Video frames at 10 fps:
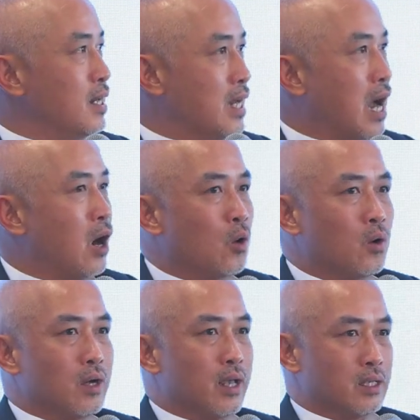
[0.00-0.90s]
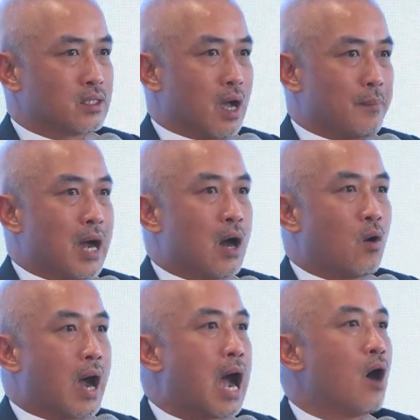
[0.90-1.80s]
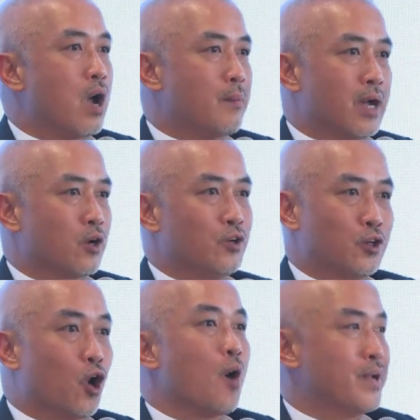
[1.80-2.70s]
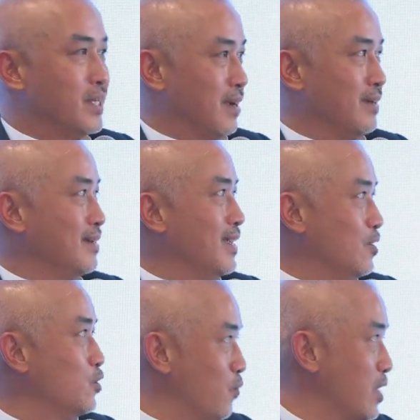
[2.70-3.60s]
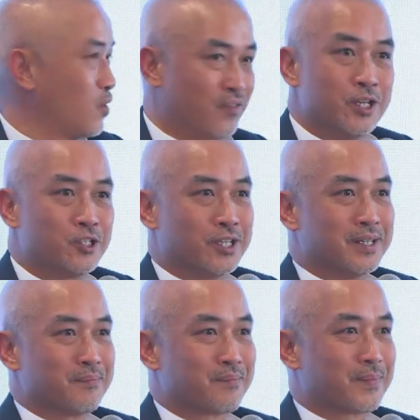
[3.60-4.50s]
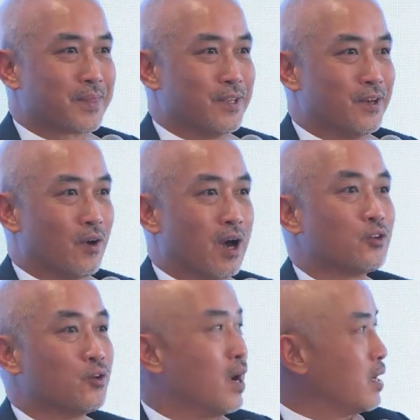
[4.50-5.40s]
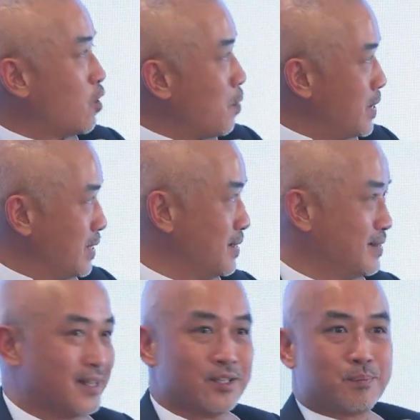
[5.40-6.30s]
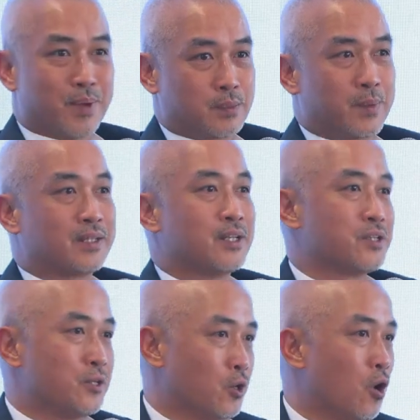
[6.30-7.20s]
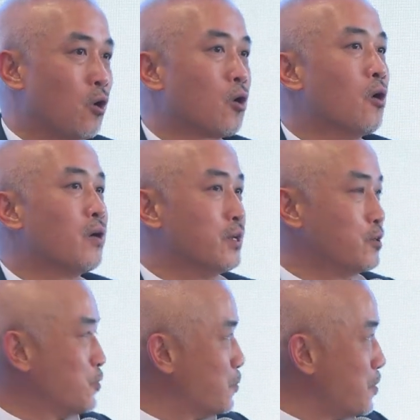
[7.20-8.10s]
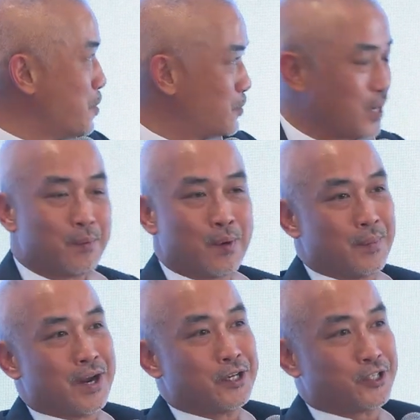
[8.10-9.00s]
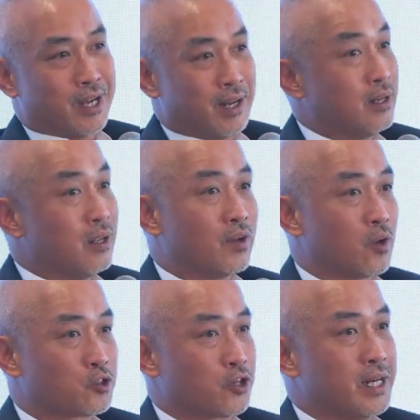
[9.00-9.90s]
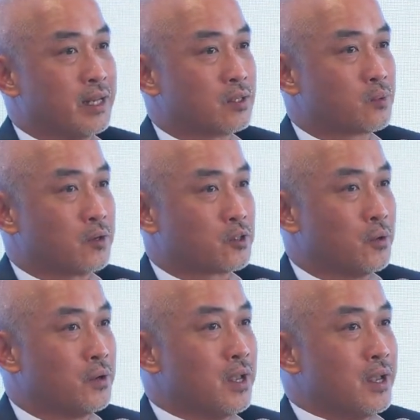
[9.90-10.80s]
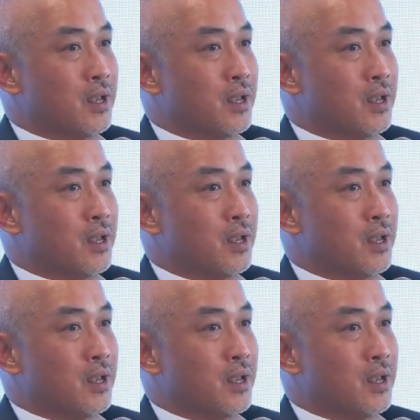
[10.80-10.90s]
Now it's about how am I going to copy that into rest of Asia? How do I copy this best practice into Hong Kong, into Singapore, Malaysia, and even Australia as well? So